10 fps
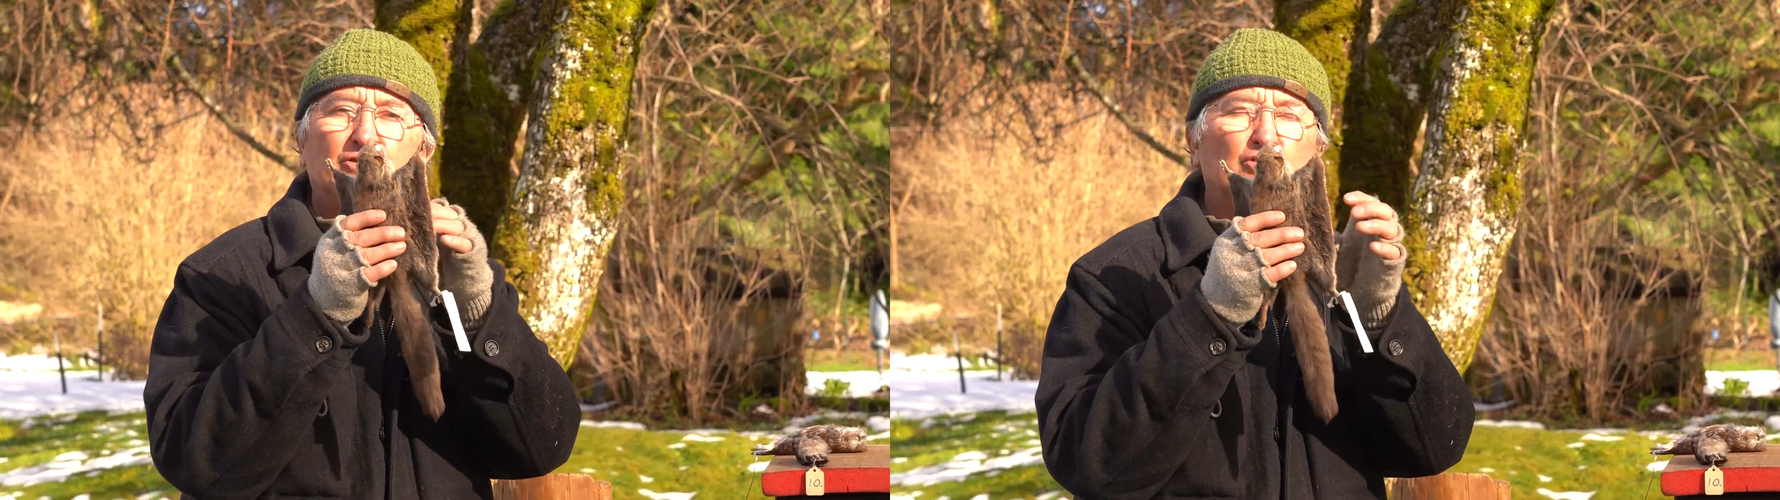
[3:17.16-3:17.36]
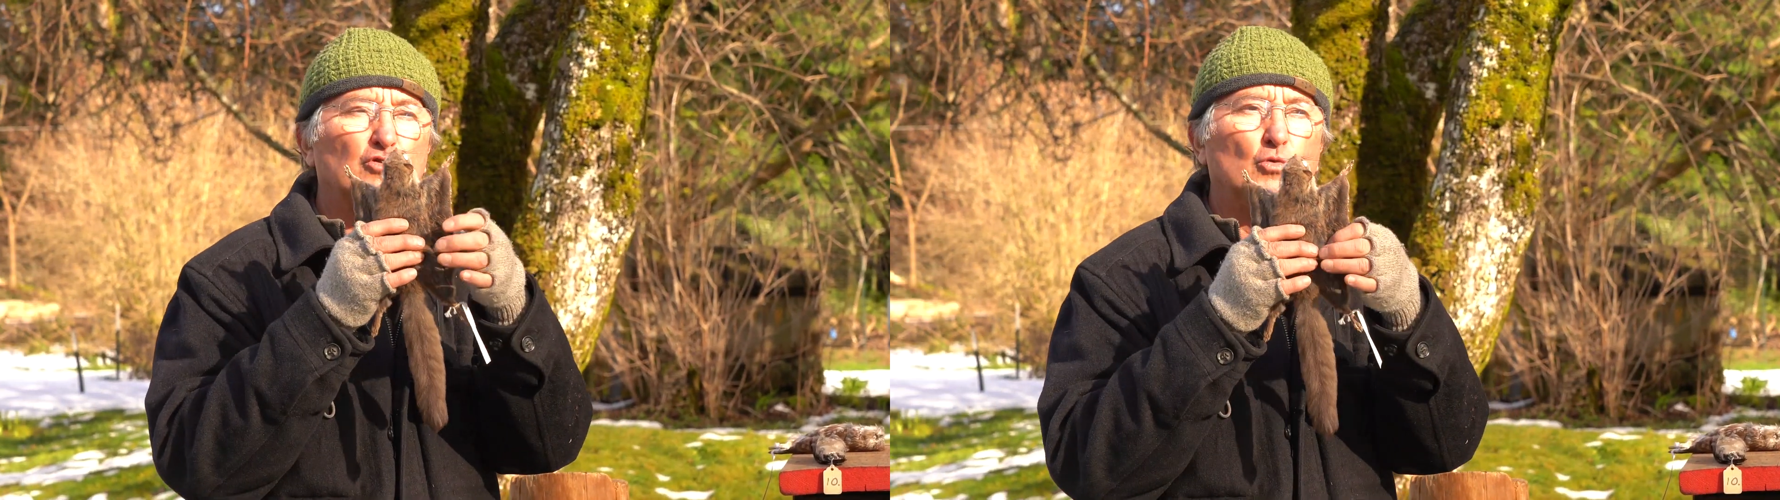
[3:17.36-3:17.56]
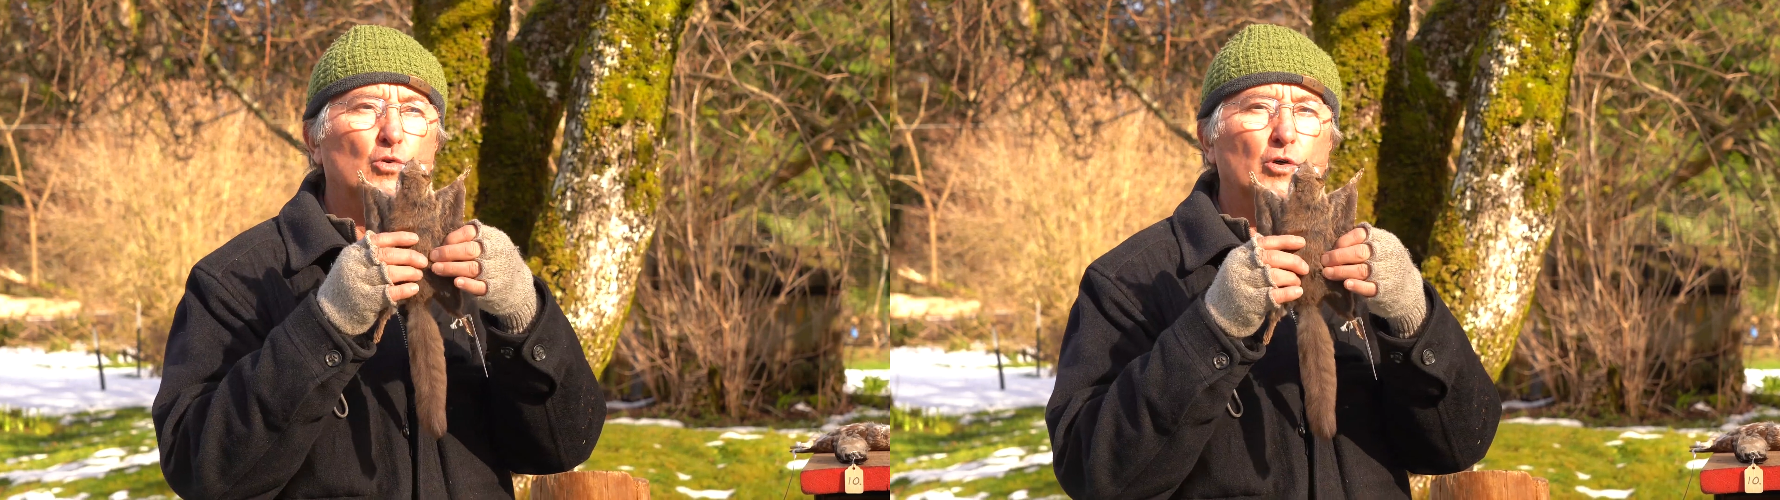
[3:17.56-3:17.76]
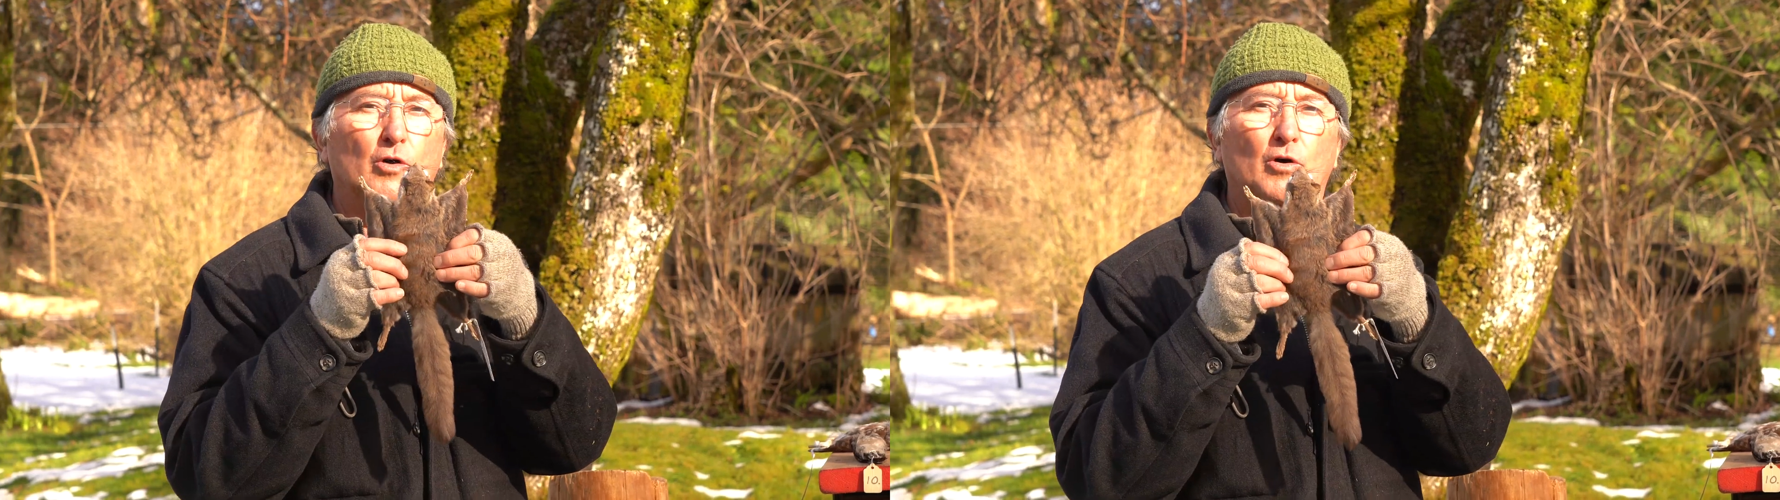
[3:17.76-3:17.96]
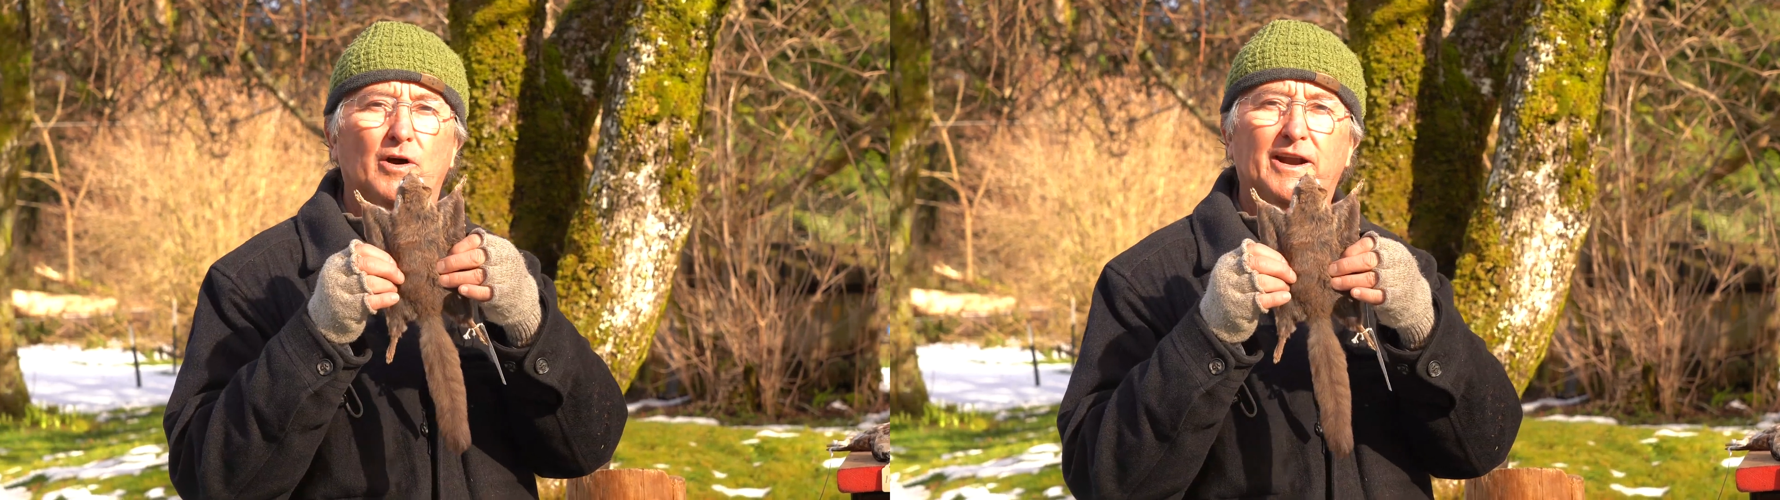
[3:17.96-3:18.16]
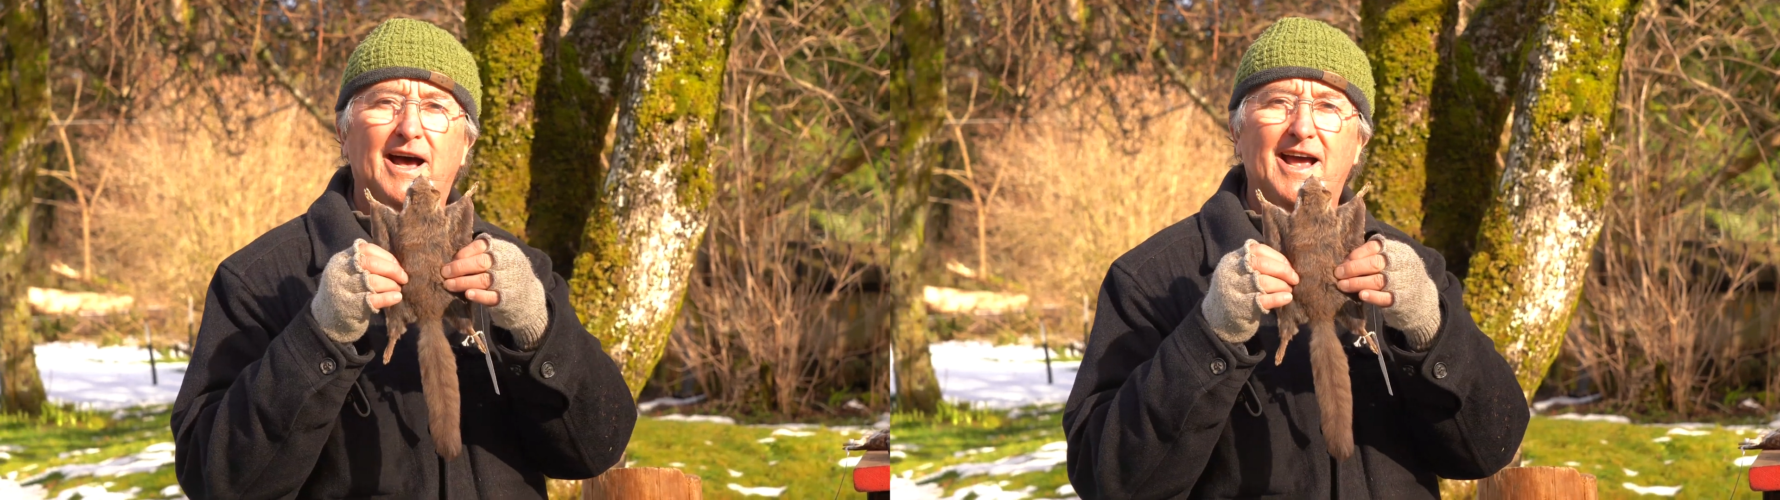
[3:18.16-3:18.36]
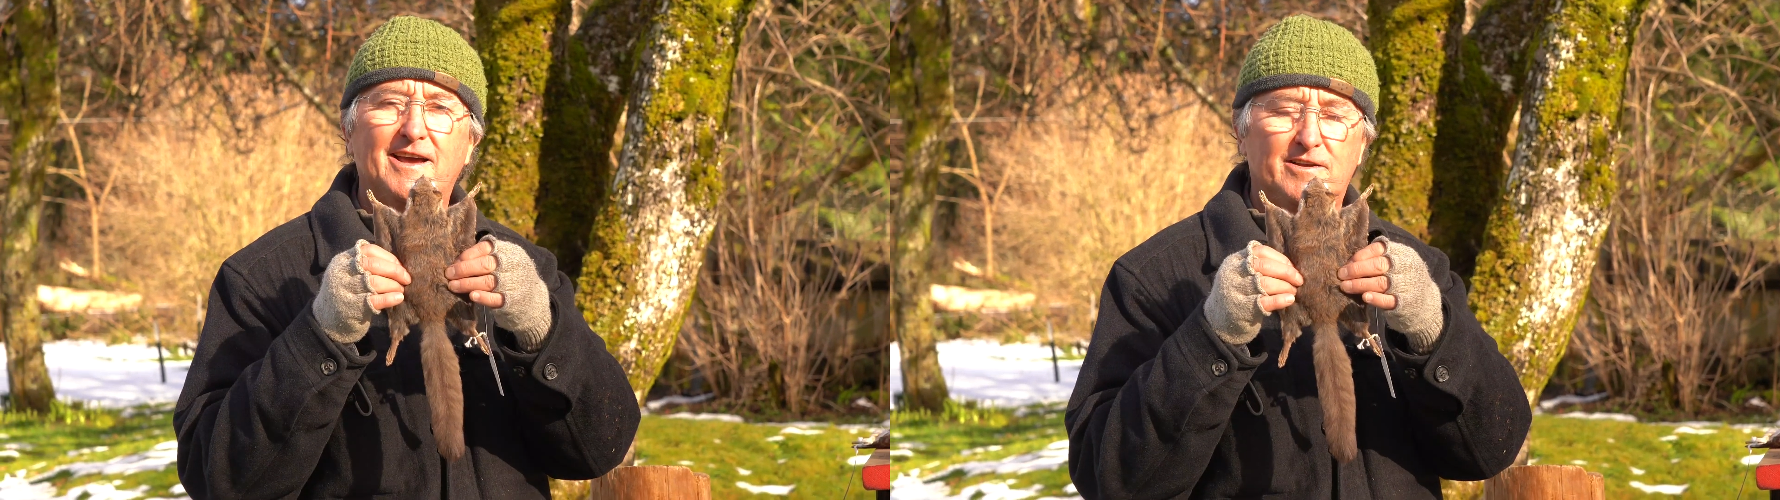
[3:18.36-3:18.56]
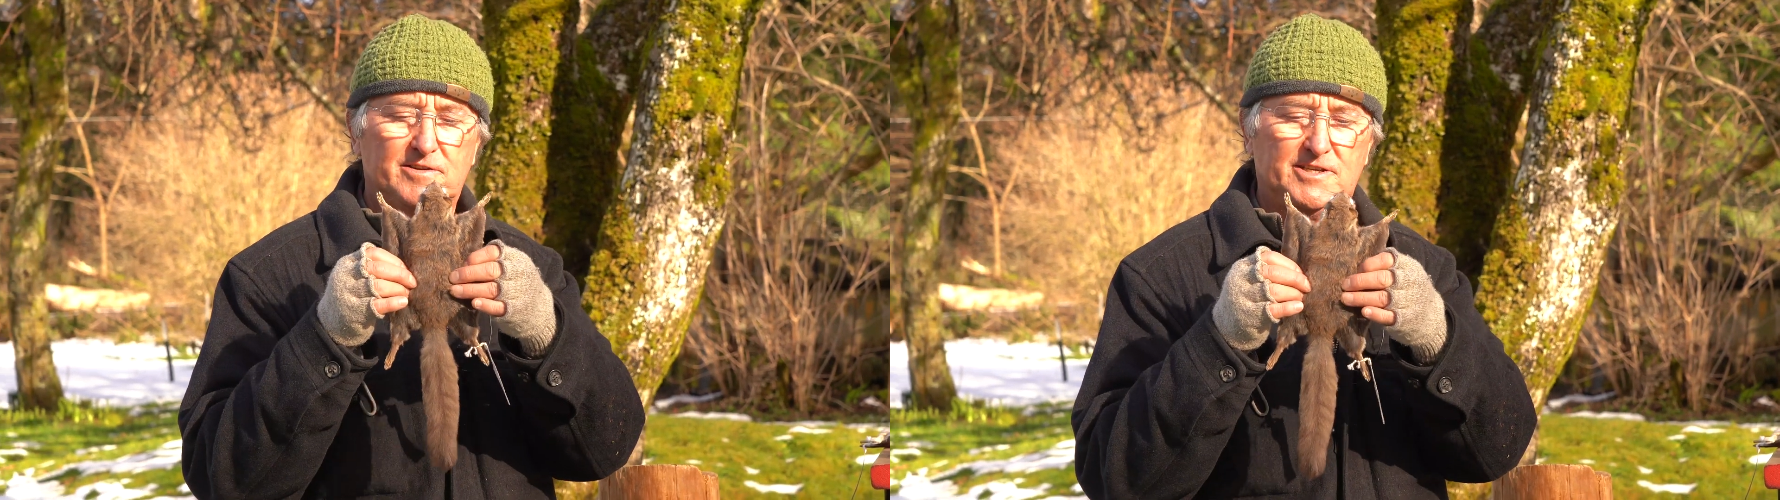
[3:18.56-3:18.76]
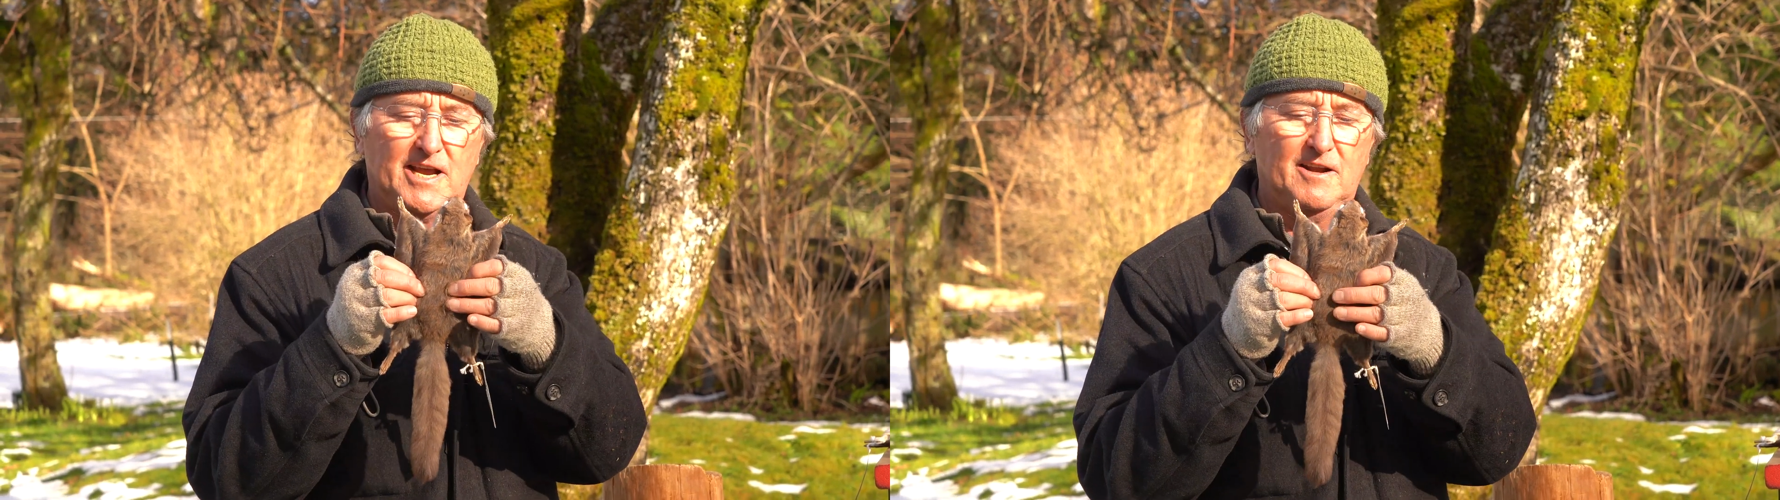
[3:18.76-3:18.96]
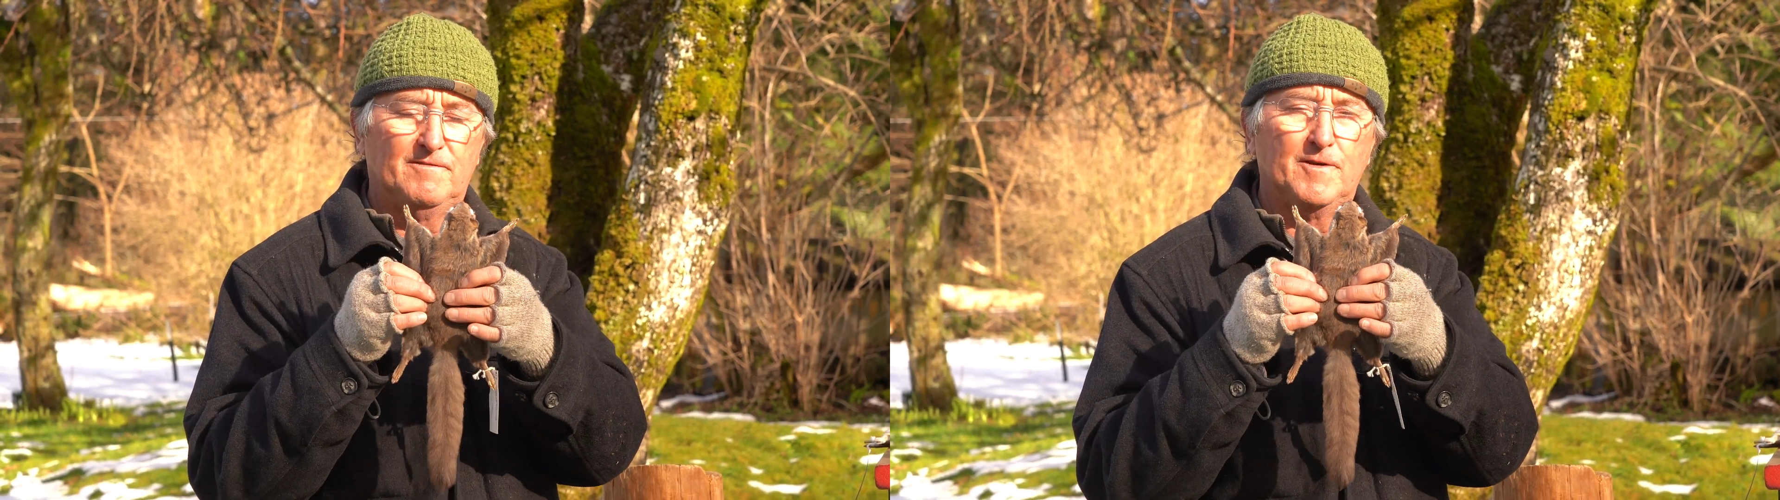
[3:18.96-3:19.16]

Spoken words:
squirrel. And I understand